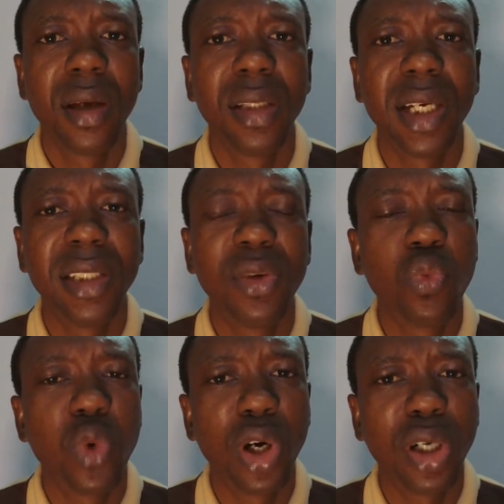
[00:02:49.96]
That the
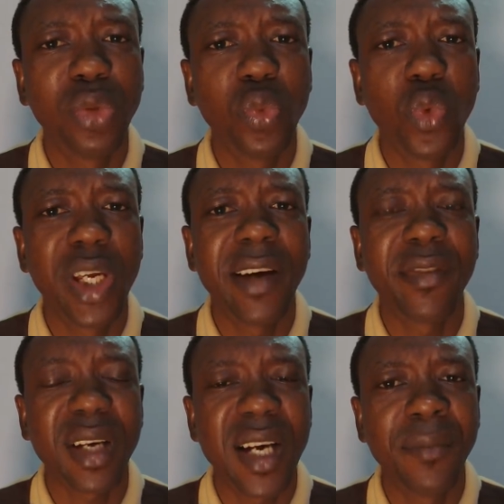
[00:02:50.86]
world we
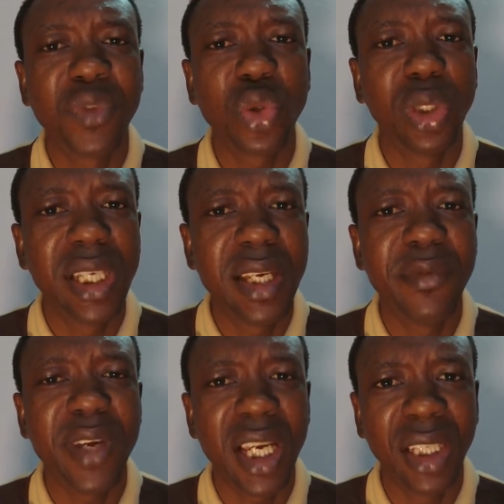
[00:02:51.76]
have come to
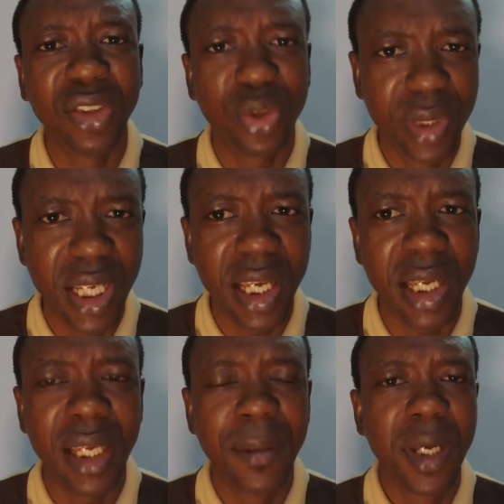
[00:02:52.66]
live in
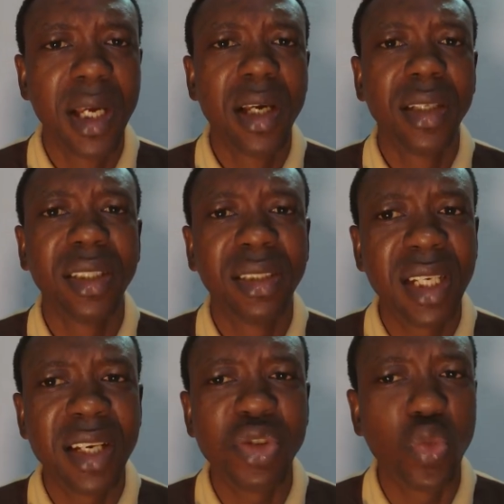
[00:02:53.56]
today, the
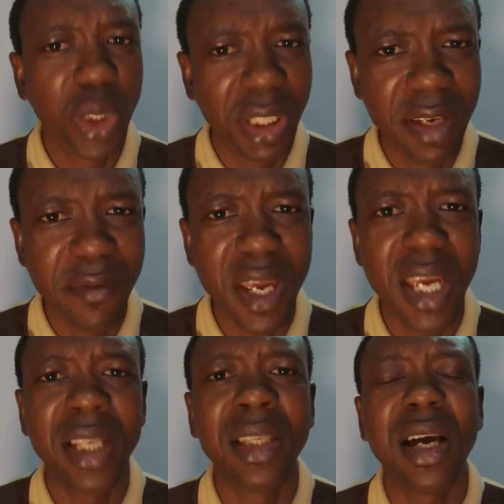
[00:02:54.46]
days we live
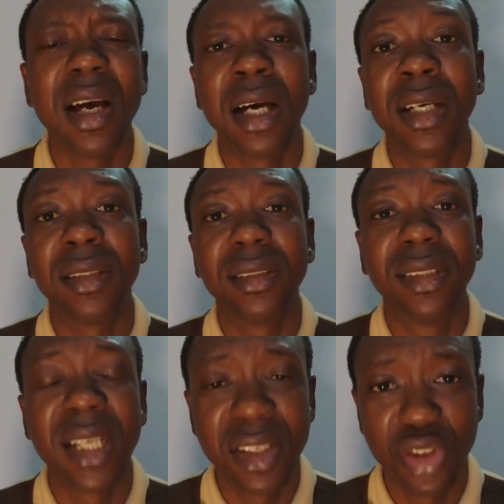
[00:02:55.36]
in, are
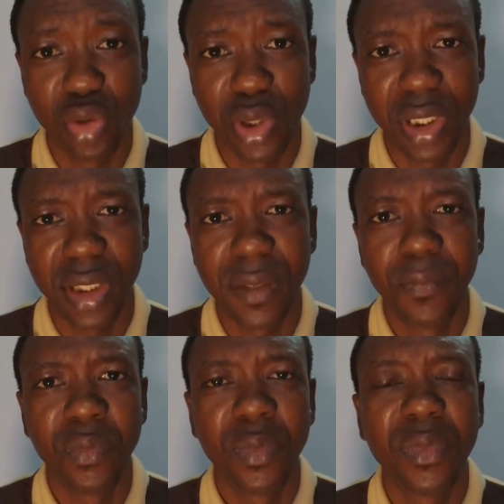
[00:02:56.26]
dangerous.
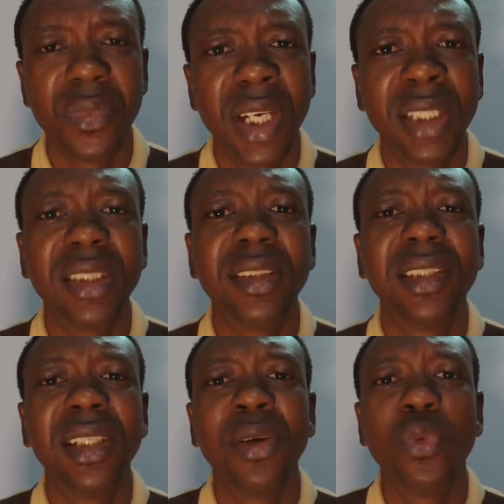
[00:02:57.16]
That
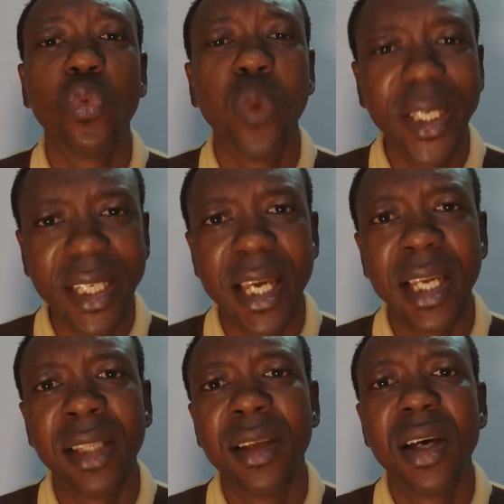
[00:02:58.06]
the
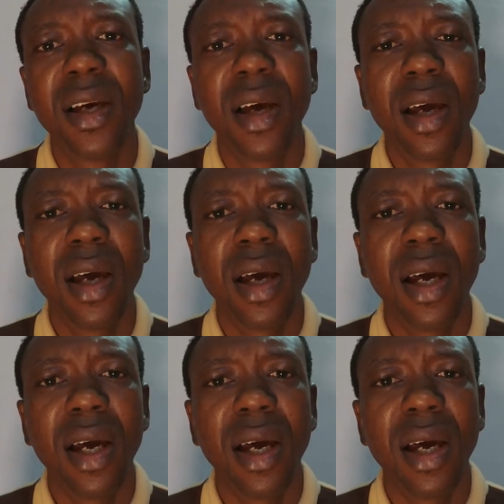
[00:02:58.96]
wicked
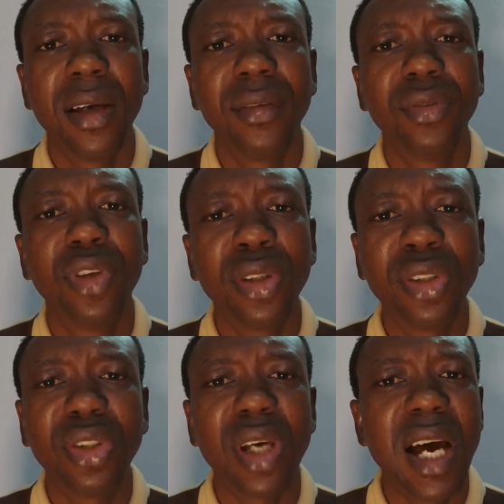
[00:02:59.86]

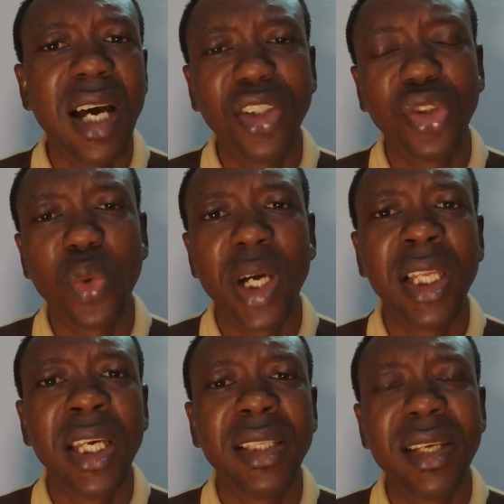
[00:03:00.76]
don't
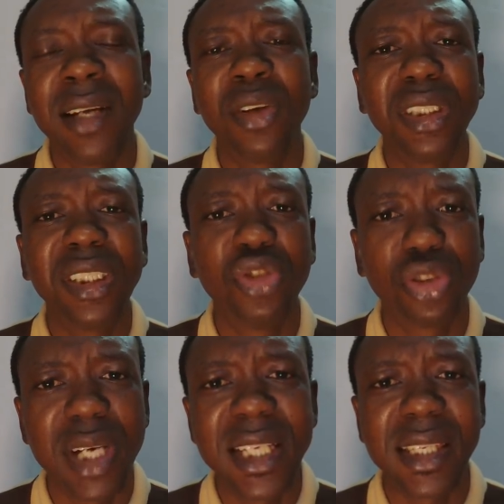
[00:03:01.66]
actually, they are not
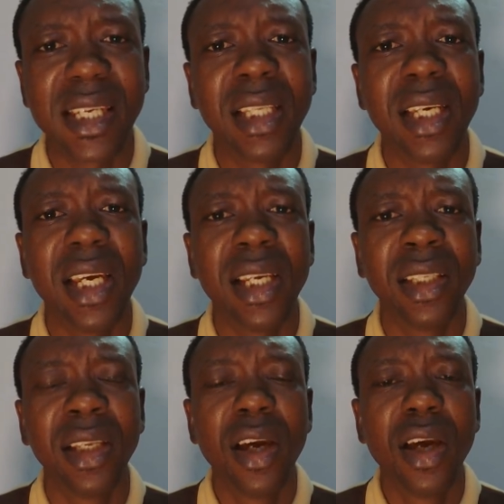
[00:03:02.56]
interested in